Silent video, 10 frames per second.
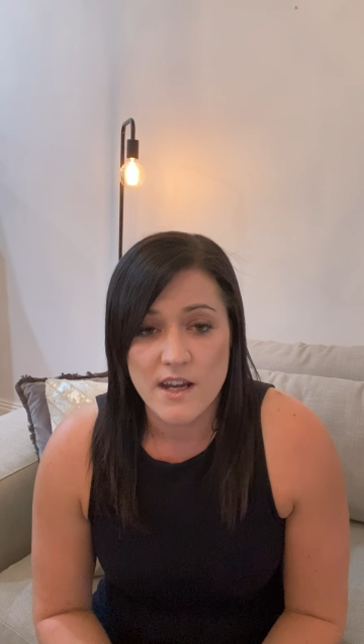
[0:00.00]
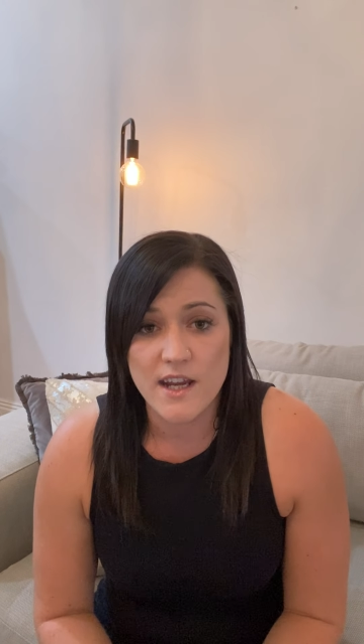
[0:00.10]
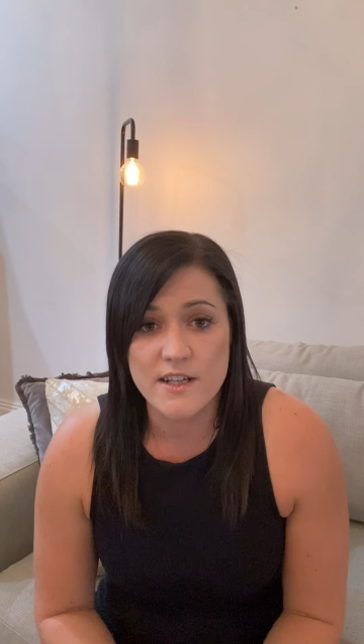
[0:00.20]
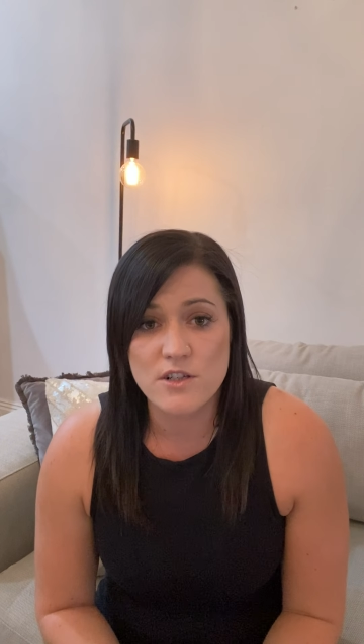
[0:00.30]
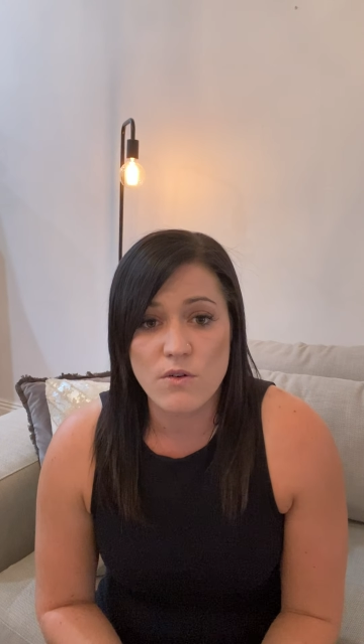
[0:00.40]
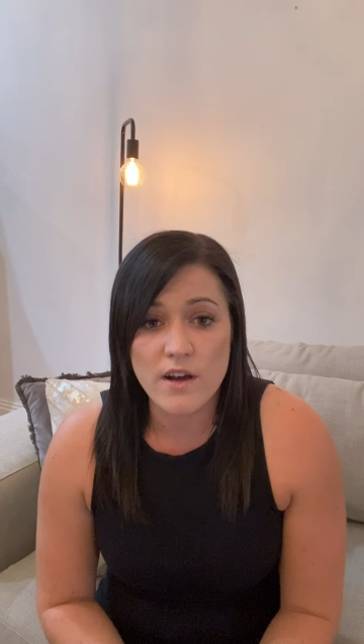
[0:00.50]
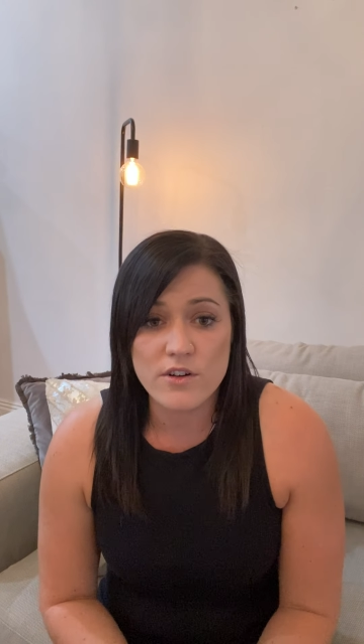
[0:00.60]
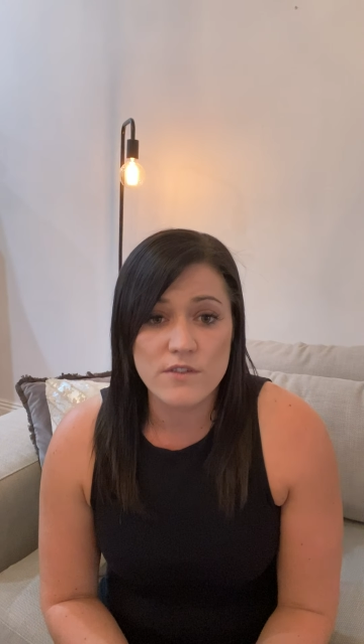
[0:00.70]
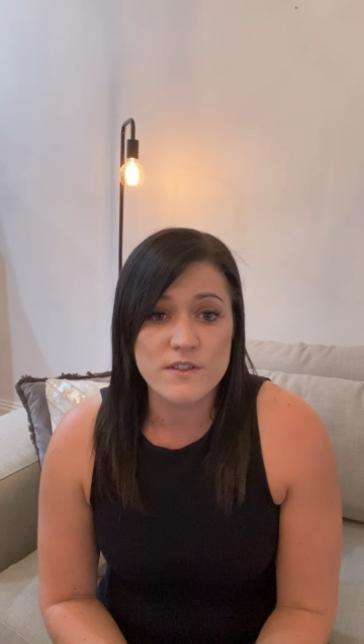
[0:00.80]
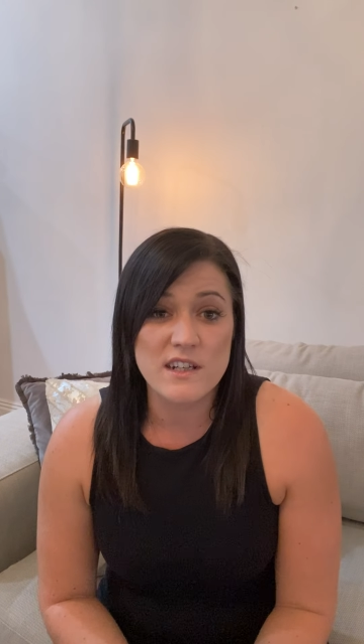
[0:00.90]
and quite
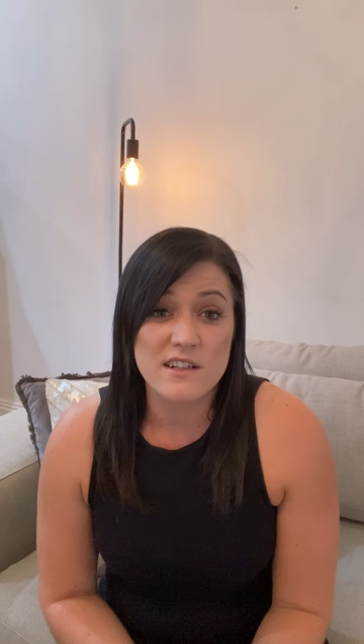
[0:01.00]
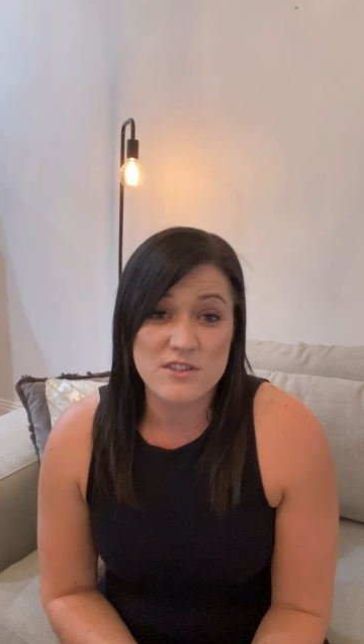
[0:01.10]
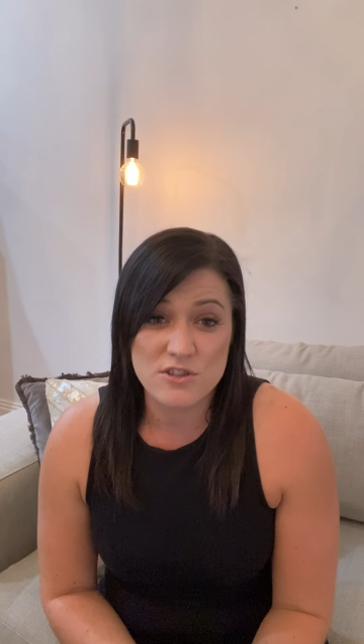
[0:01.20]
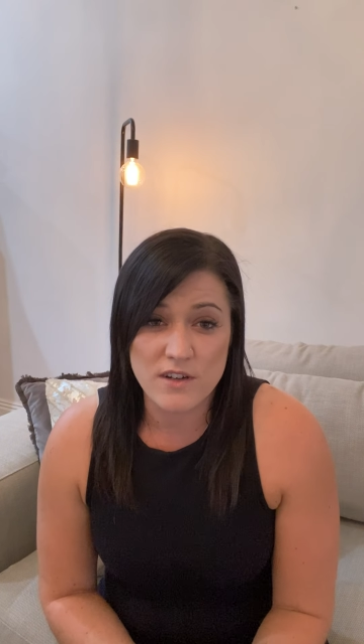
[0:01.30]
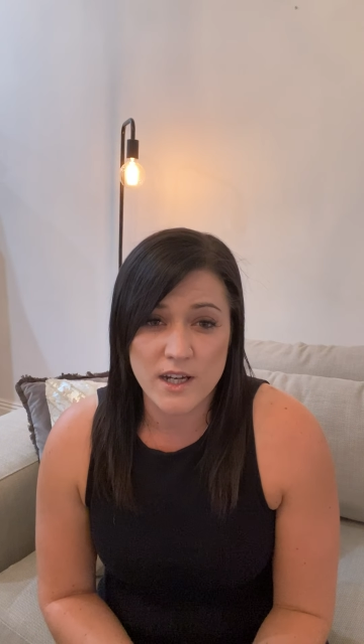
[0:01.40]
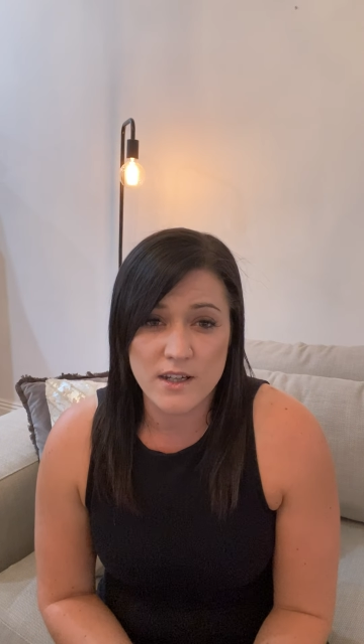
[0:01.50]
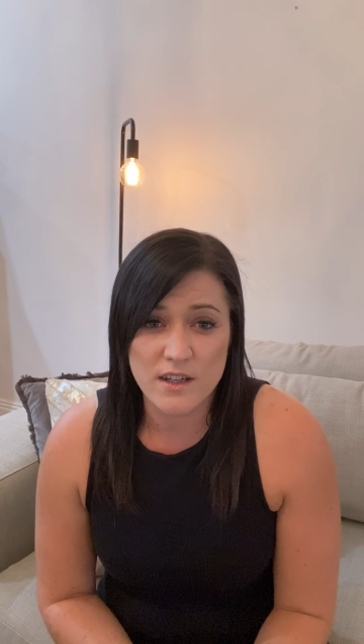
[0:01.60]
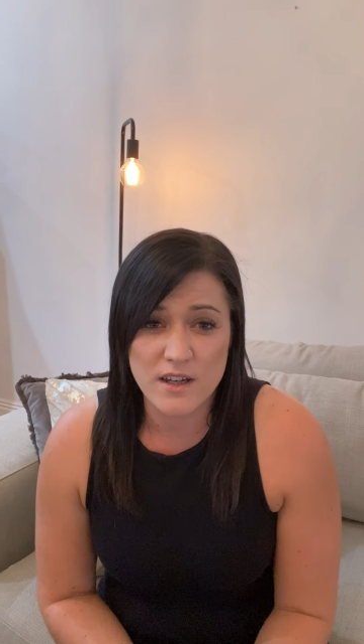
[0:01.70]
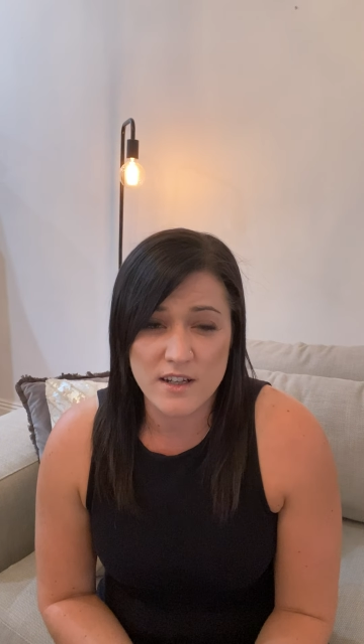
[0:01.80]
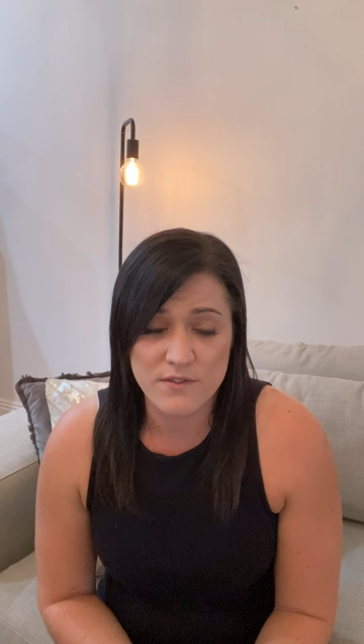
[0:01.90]
often in Australia,